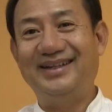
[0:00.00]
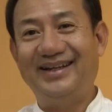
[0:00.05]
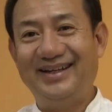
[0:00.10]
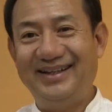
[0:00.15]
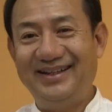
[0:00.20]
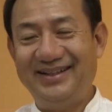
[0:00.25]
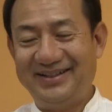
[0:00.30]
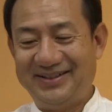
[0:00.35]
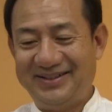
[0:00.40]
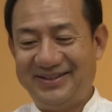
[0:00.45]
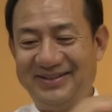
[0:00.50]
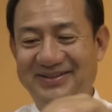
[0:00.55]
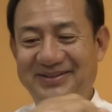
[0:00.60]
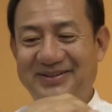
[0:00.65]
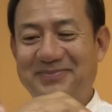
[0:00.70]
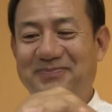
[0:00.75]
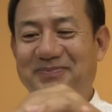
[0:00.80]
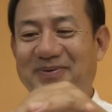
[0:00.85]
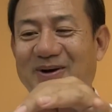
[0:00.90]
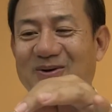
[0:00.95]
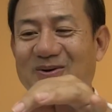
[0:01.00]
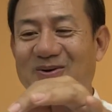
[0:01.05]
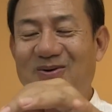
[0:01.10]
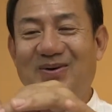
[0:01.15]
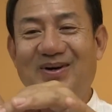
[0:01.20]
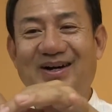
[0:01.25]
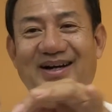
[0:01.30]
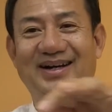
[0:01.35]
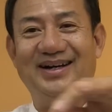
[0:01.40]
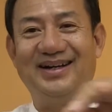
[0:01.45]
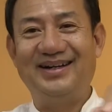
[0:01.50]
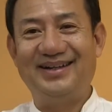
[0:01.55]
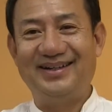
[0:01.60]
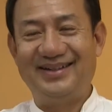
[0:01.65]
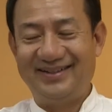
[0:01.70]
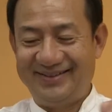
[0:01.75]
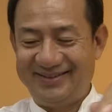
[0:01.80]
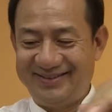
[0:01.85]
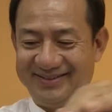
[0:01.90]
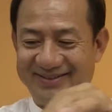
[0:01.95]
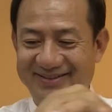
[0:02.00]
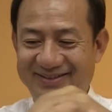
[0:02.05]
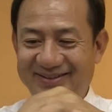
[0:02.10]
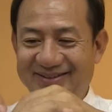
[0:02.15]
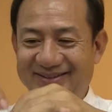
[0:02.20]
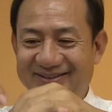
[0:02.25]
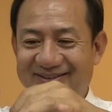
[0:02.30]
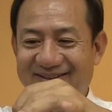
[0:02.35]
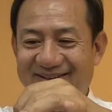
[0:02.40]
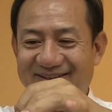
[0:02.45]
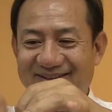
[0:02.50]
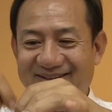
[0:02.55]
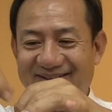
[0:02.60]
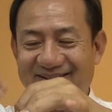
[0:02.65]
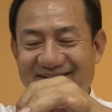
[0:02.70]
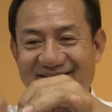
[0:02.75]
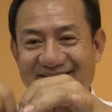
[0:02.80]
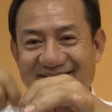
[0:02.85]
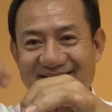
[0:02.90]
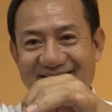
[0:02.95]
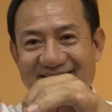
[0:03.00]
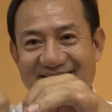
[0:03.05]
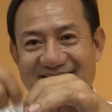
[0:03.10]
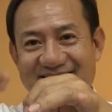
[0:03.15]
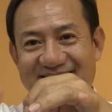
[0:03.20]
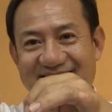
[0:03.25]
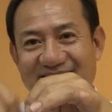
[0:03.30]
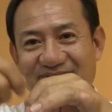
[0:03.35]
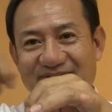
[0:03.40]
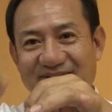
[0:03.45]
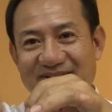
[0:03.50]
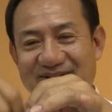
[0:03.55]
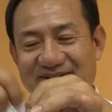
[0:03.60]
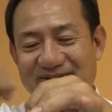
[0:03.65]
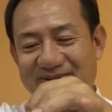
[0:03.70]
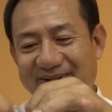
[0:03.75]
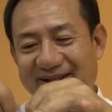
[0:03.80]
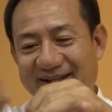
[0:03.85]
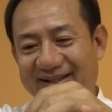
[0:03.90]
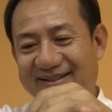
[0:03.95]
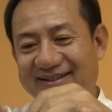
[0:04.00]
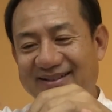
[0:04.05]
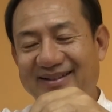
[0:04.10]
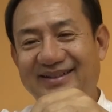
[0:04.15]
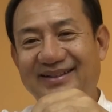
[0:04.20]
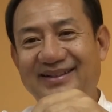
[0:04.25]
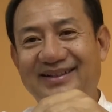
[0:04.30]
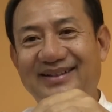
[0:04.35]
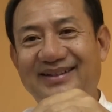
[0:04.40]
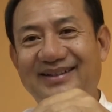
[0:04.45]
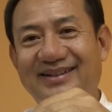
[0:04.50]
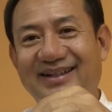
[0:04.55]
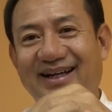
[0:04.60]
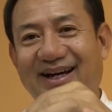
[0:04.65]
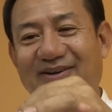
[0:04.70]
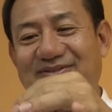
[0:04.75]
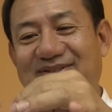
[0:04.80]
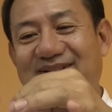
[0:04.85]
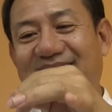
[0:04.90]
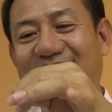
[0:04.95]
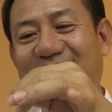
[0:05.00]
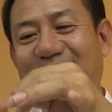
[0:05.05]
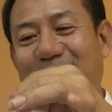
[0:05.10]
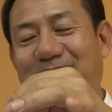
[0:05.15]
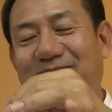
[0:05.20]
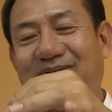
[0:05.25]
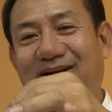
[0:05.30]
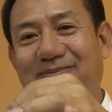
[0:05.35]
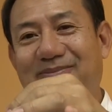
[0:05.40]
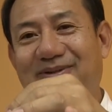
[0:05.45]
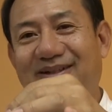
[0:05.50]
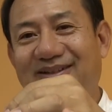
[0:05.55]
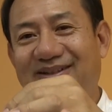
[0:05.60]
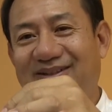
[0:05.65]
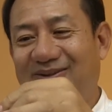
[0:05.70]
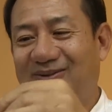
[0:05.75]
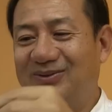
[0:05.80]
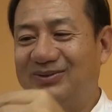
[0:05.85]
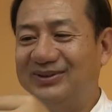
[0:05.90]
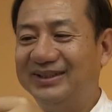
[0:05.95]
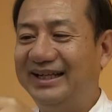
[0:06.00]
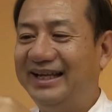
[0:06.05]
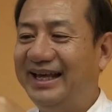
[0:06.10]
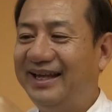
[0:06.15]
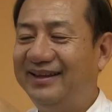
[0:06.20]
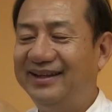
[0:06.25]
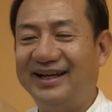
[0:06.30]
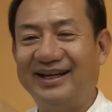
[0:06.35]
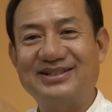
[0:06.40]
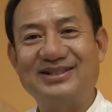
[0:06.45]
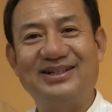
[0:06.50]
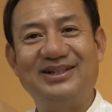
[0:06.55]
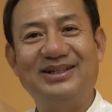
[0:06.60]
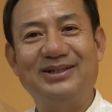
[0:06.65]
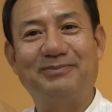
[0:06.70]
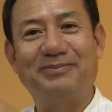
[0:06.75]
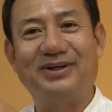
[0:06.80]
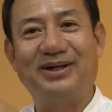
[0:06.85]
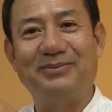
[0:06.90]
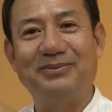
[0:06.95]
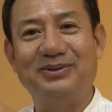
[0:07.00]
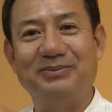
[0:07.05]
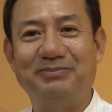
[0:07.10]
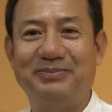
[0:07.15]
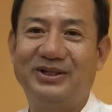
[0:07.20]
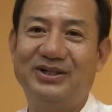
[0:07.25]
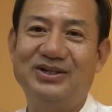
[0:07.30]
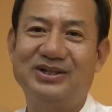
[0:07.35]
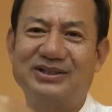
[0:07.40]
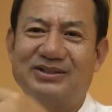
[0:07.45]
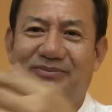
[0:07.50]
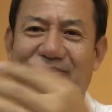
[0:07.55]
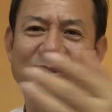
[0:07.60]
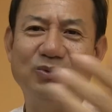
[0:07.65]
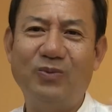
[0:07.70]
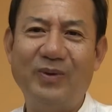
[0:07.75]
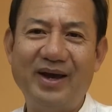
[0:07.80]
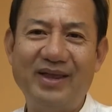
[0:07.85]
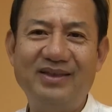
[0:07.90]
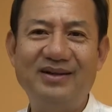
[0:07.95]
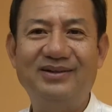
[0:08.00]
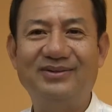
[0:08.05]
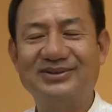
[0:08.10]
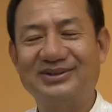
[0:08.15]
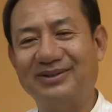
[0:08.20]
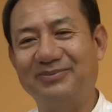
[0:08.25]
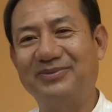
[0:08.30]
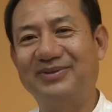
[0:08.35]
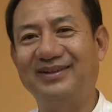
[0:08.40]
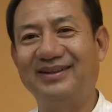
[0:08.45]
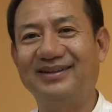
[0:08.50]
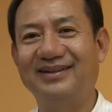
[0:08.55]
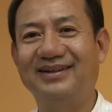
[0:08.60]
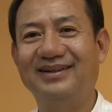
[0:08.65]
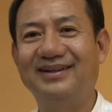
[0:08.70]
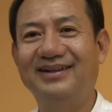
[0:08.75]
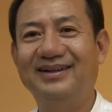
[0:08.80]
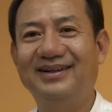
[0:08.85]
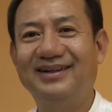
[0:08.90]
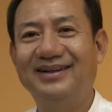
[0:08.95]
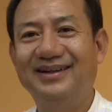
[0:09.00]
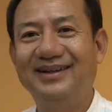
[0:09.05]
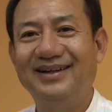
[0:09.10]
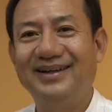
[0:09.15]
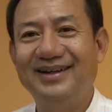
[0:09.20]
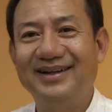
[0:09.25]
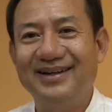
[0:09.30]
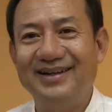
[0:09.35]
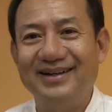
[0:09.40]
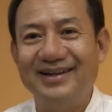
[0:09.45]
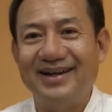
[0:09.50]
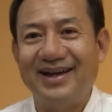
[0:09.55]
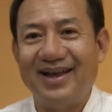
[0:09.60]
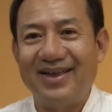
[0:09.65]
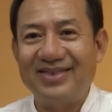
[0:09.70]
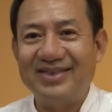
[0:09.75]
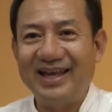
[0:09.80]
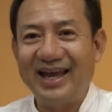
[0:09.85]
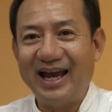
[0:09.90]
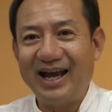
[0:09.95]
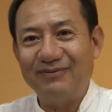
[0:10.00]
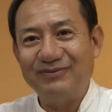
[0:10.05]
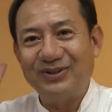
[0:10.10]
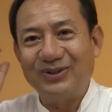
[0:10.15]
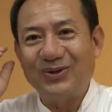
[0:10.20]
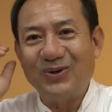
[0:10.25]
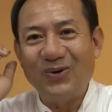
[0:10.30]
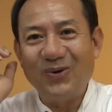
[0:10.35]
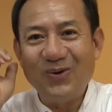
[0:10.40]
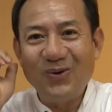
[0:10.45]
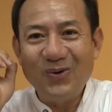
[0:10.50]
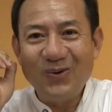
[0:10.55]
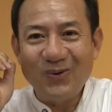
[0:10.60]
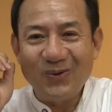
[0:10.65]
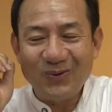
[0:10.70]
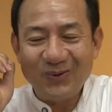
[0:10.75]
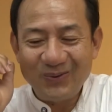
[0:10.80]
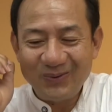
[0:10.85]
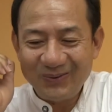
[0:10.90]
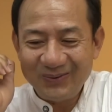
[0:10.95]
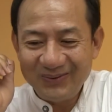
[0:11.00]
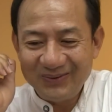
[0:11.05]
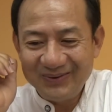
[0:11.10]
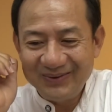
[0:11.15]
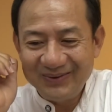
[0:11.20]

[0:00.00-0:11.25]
day, the bow, the silver thread has a little problem, or the leather has a little problem because of the weather or something. They have to call.